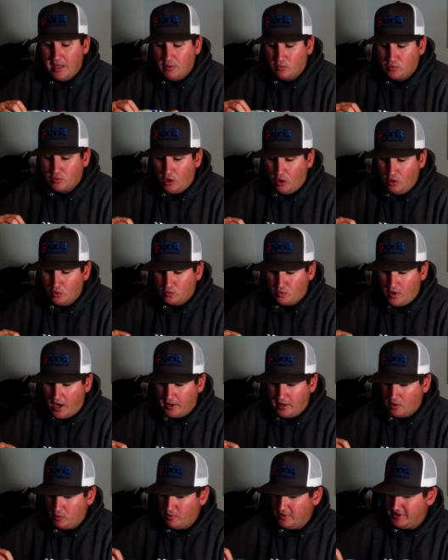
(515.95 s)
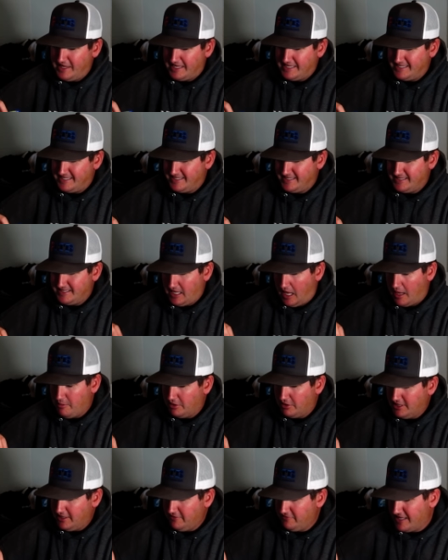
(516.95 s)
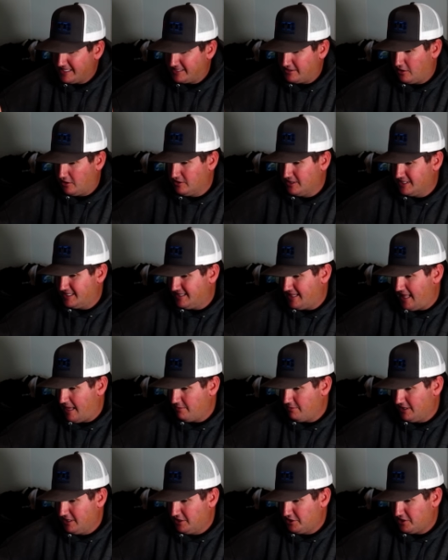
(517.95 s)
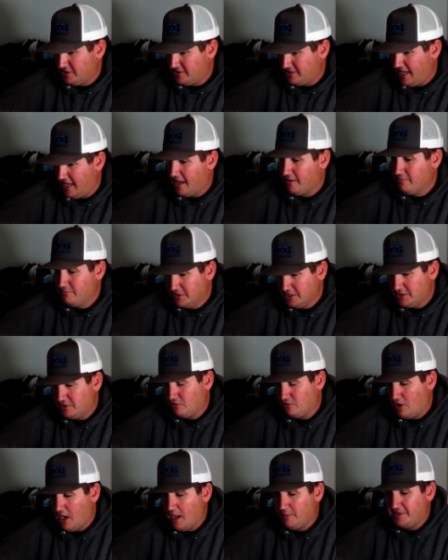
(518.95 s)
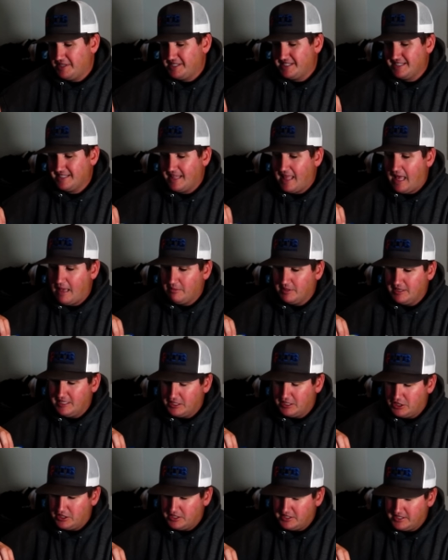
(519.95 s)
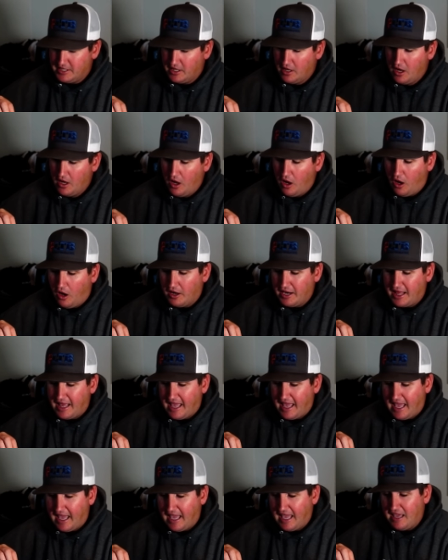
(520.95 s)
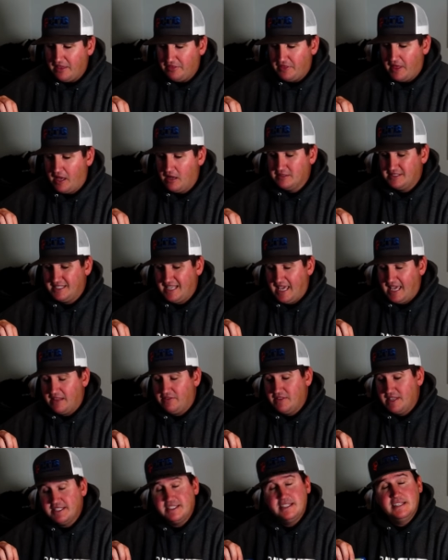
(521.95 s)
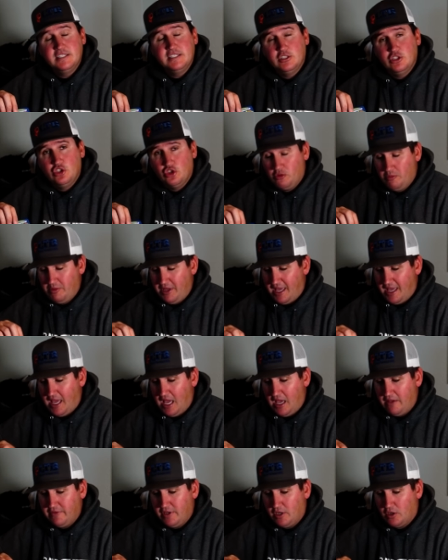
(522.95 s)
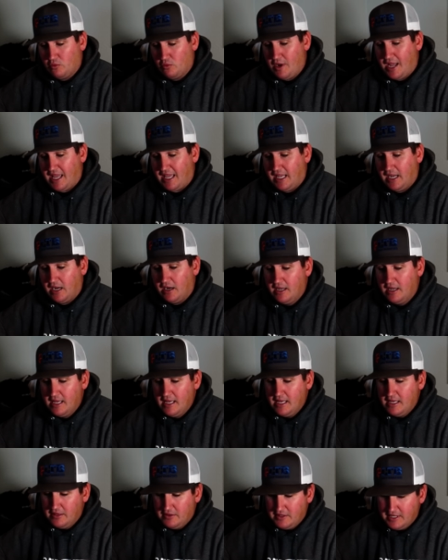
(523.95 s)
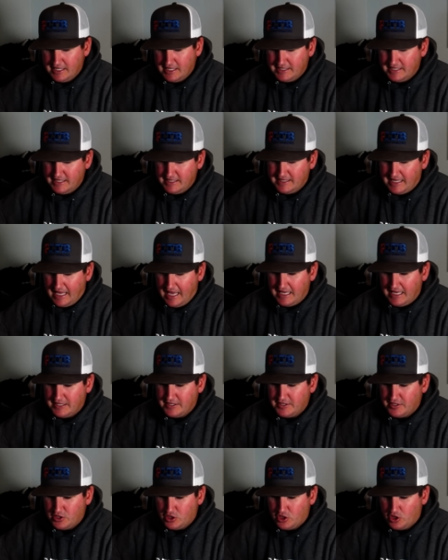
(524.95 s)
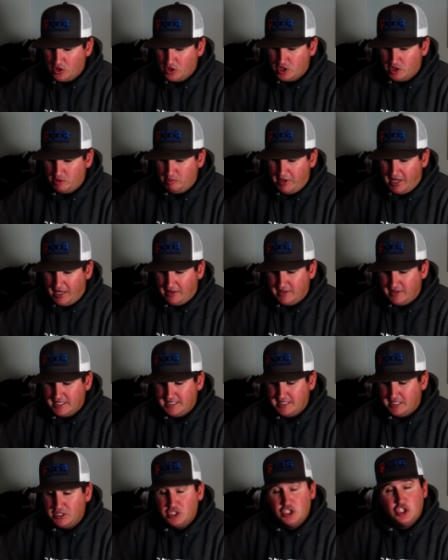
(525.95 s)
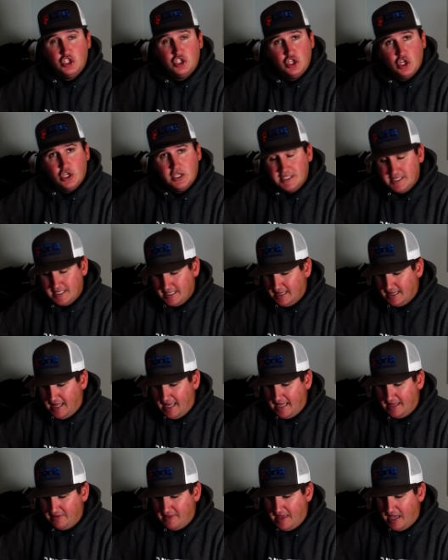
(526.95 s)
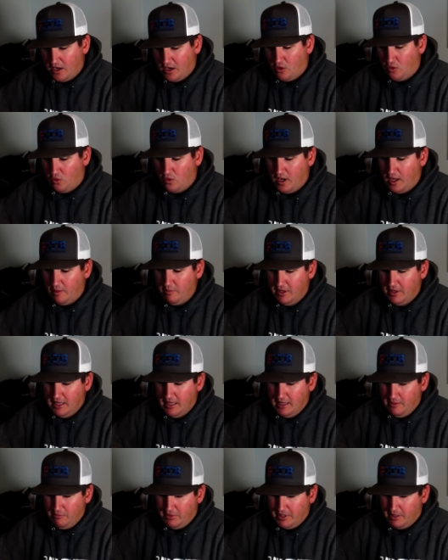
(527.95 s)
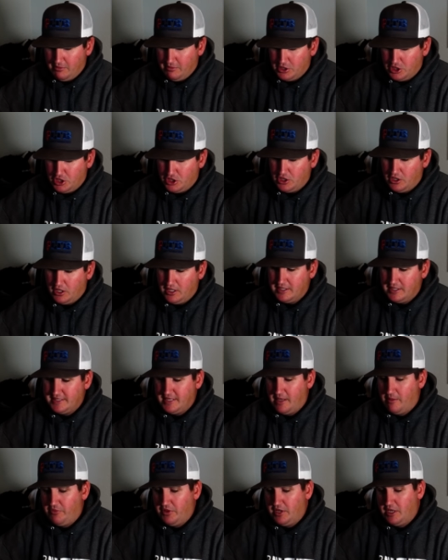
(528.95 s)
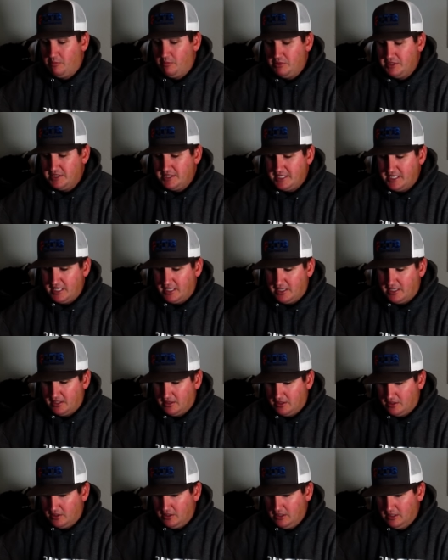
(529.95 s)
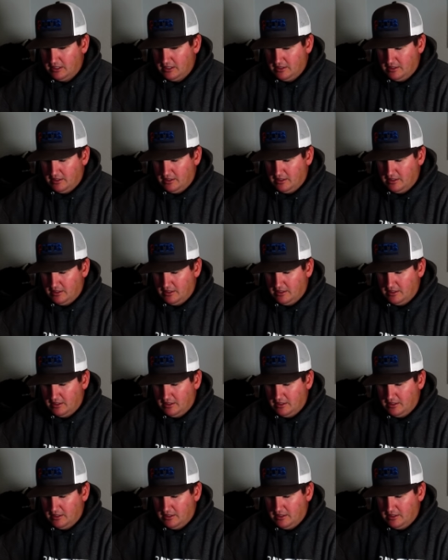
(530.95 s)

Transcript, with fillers: a road runner with a, I believe that's called the Slabalicious. Yeah, Mr. Crappie Slabalicious on an eighth ounce head. This is a little bit heavier right here. This is a search bait. This is just like that grub, but I'm gonna show you something in particular